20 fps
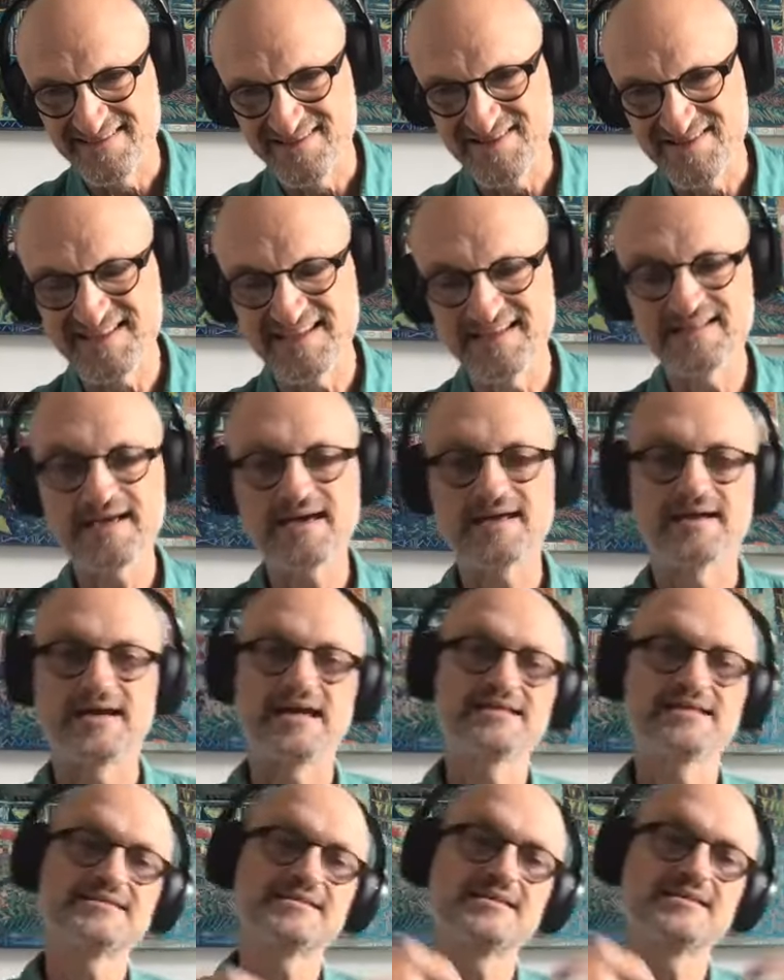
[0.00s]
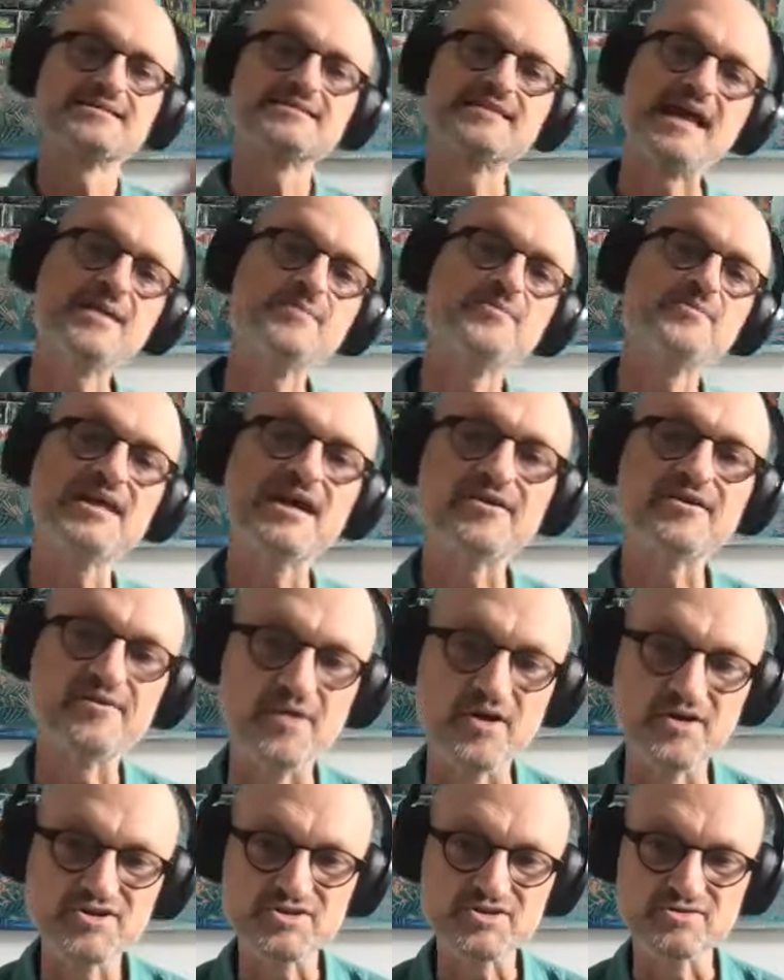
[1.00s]
Do you see that? It's the same with our
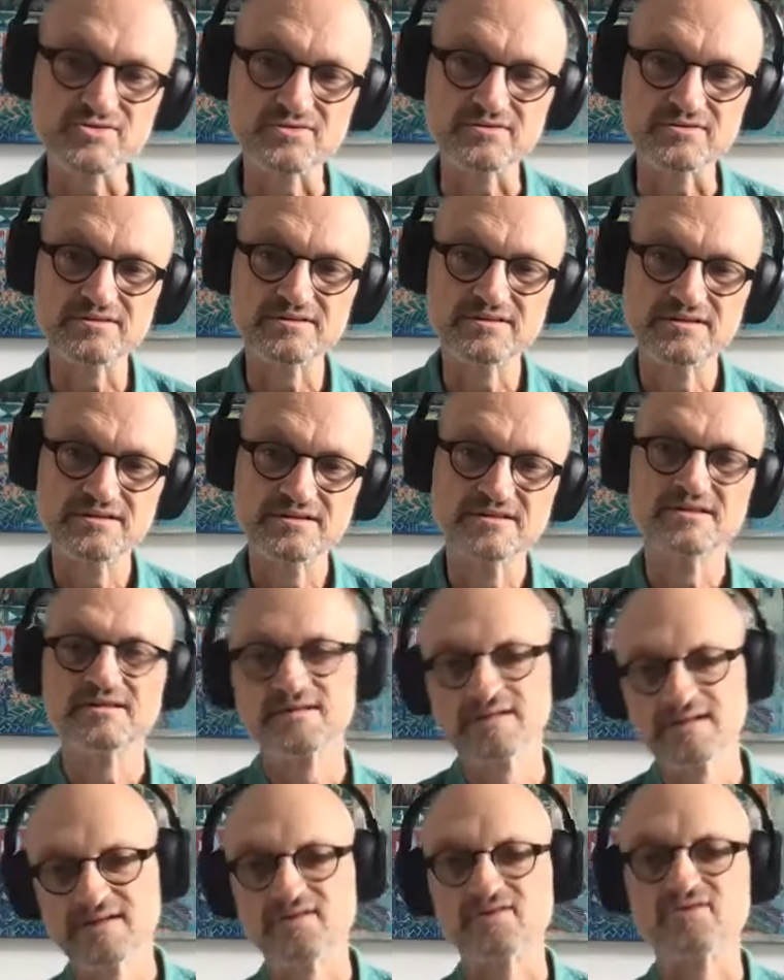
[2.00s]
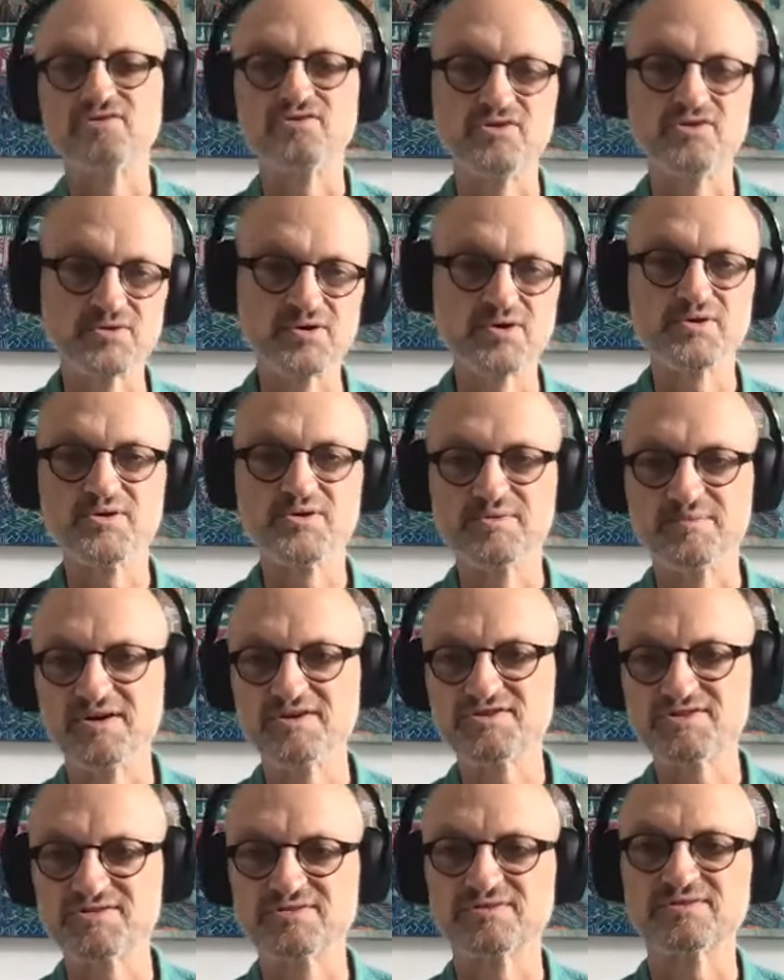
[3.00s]
emotional, neuro
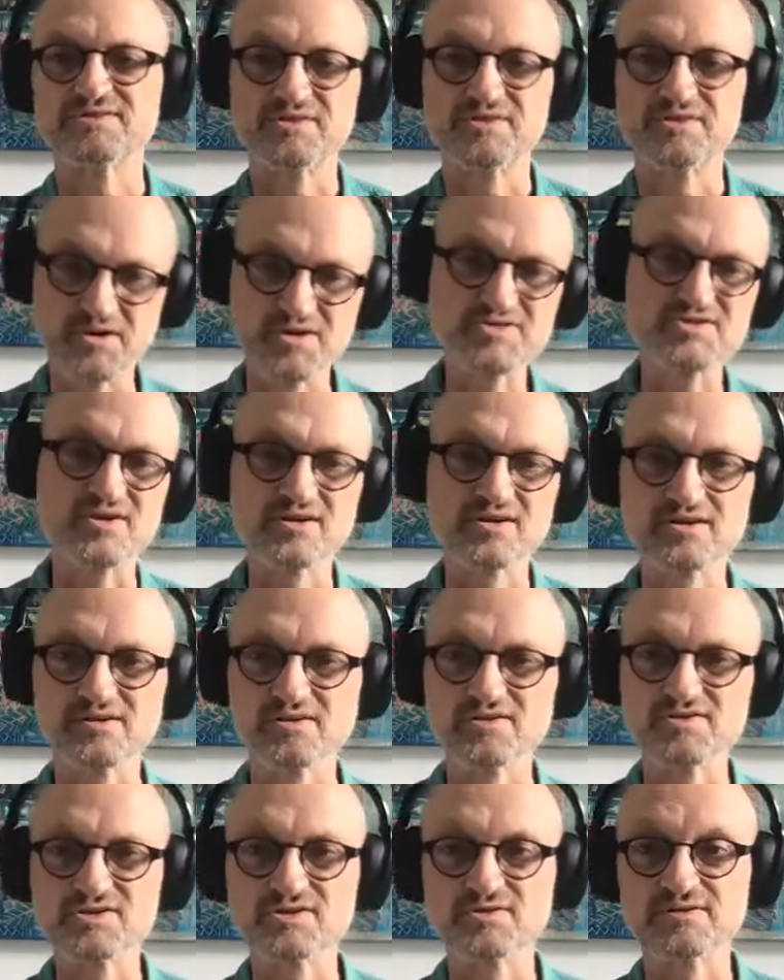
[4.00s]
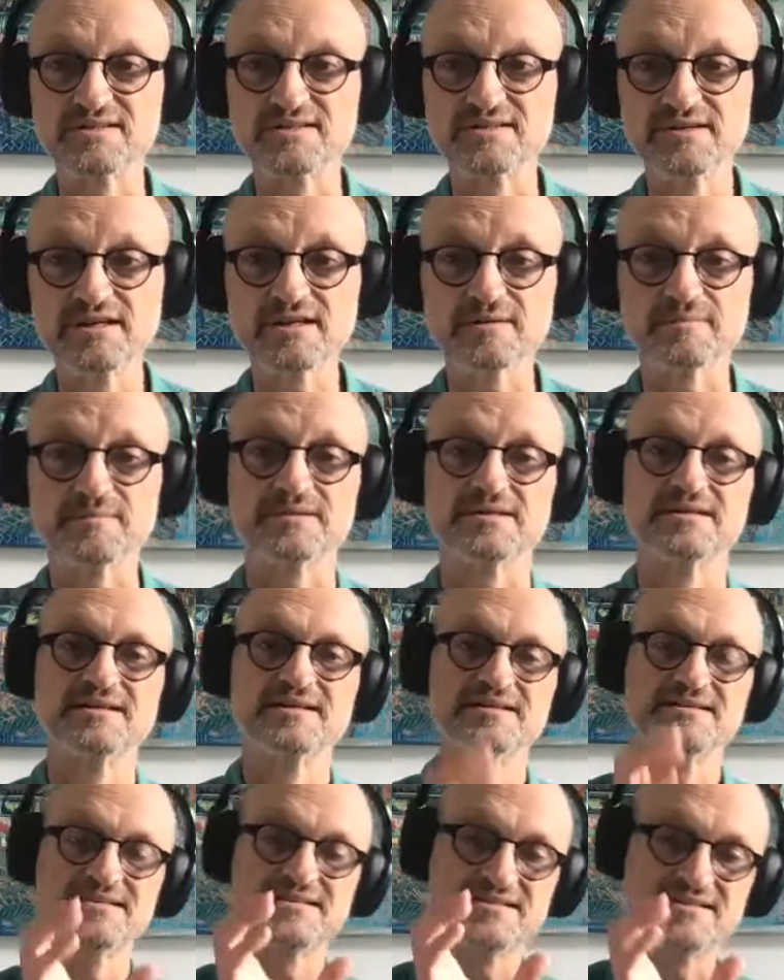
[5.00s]
emotional, neuropsychological development
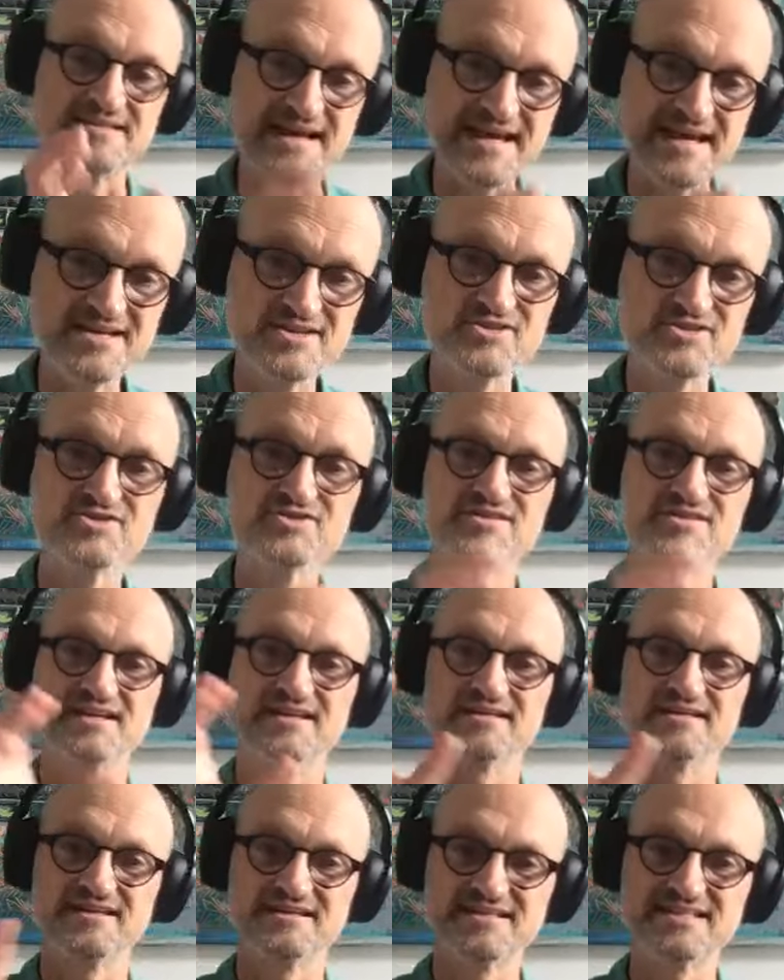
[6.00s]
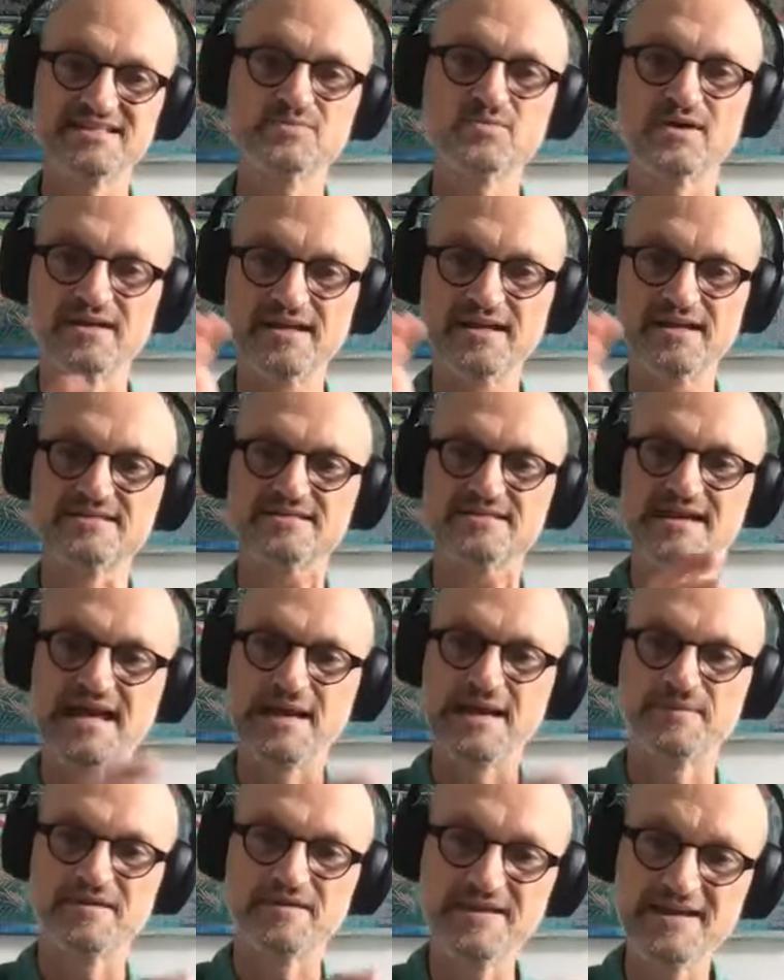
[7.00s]
stages, and this is what needs to
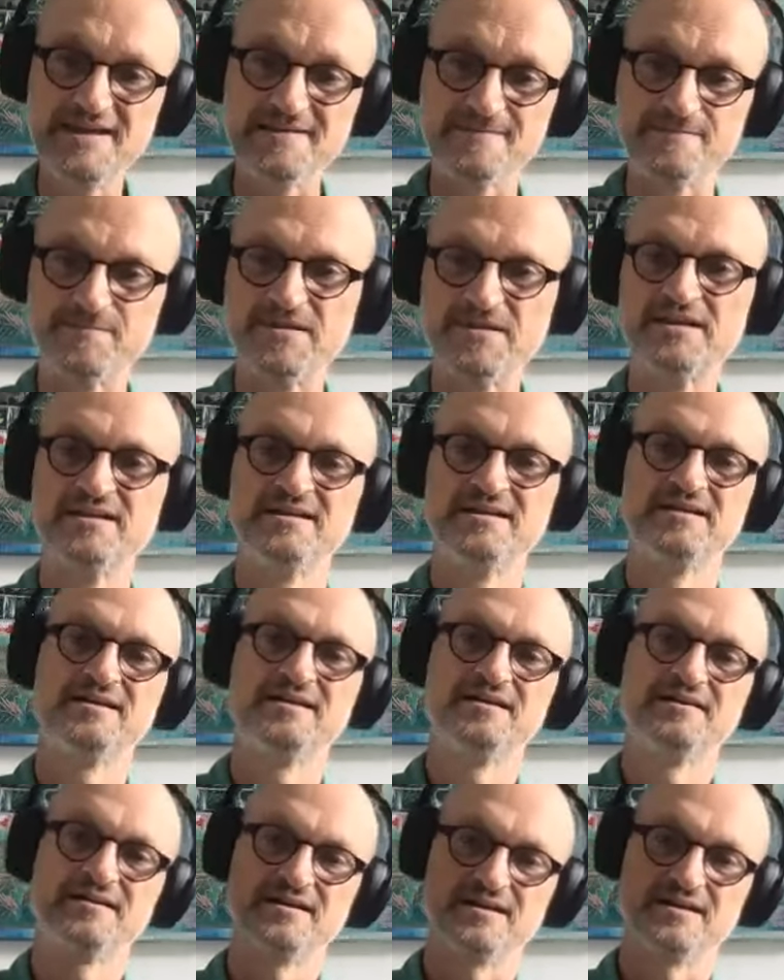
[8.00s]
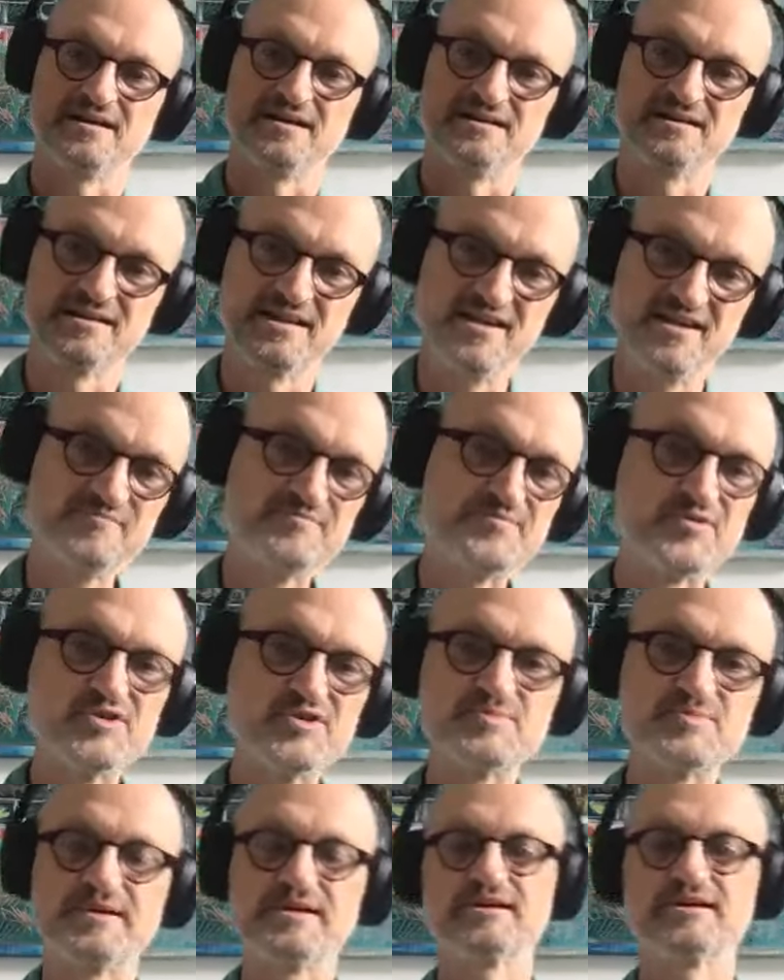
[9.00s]
happen then. I love
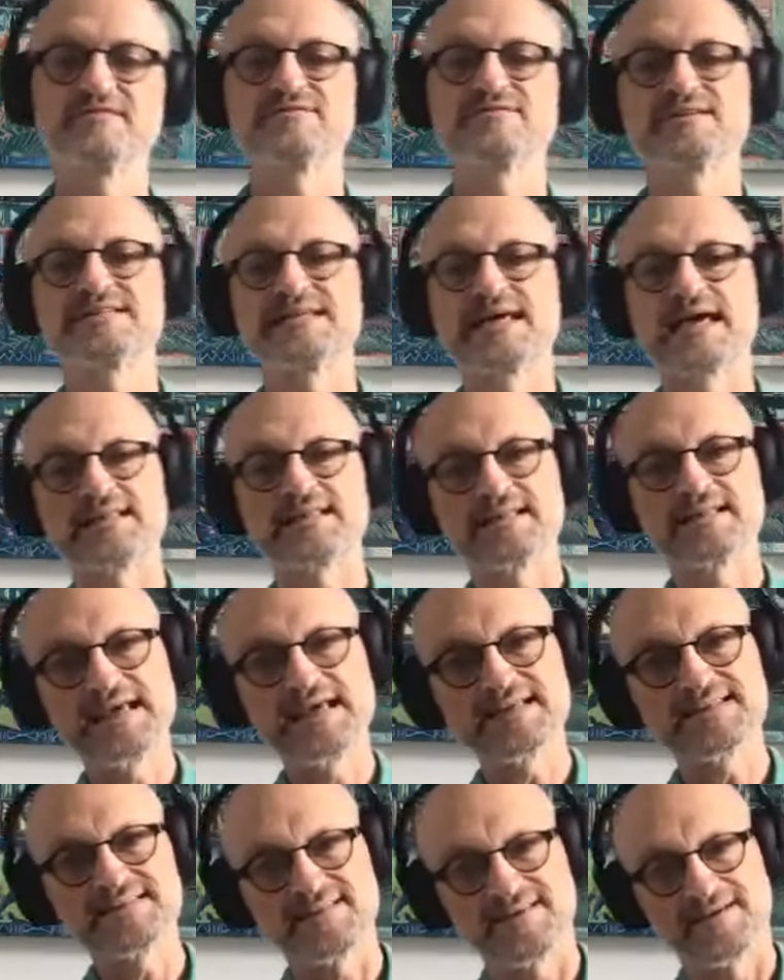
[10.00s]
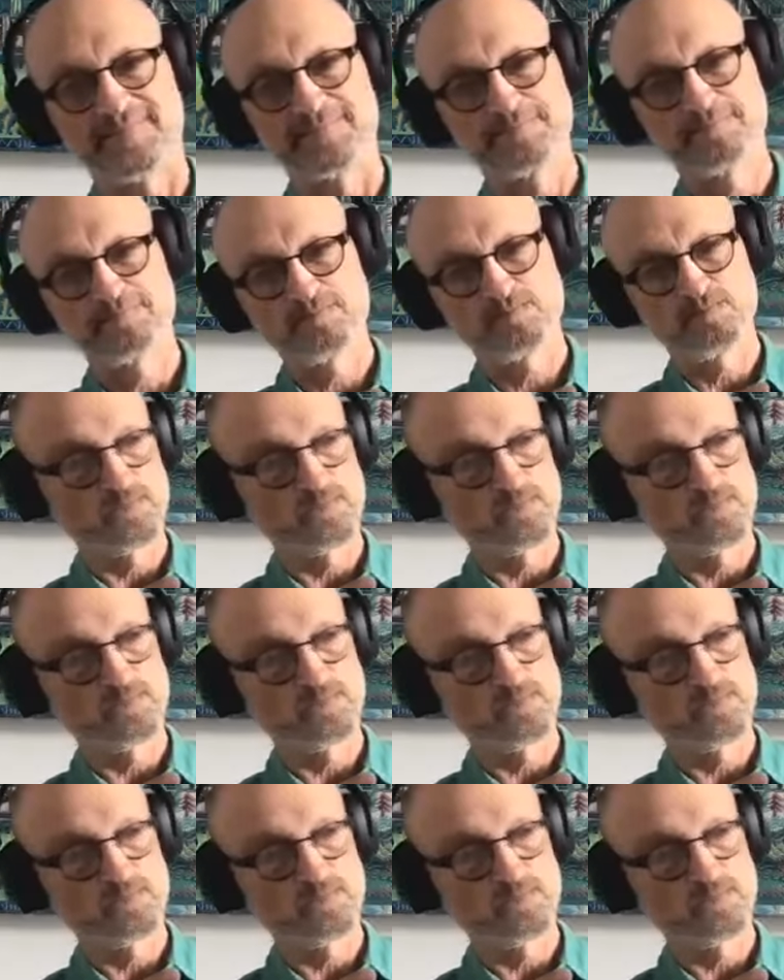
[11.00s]
Bruce Perry for saying the next thing